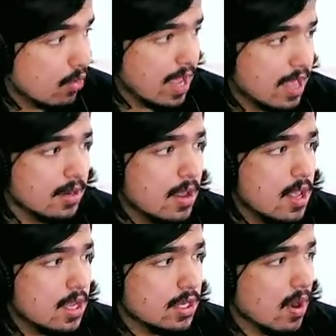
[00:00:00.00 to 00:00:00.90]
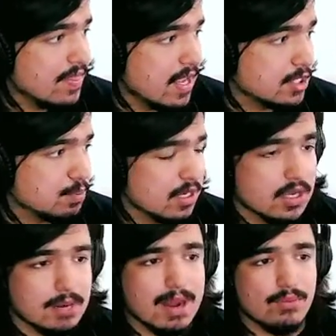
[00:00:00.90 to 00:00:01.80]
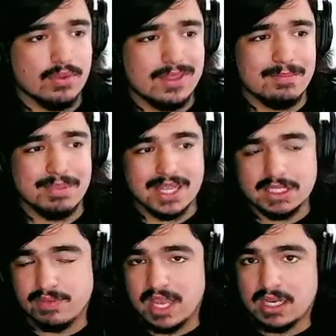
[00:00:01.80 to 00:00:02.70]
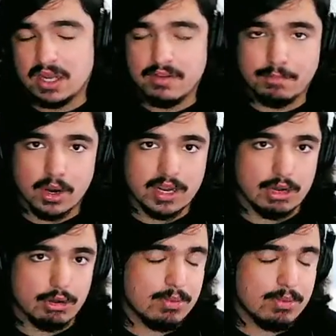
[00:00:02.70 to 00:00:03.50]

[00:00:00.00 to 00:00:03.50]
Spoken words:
And, I think it's pretty good. I'm not really the biggest fan of Mark Henry,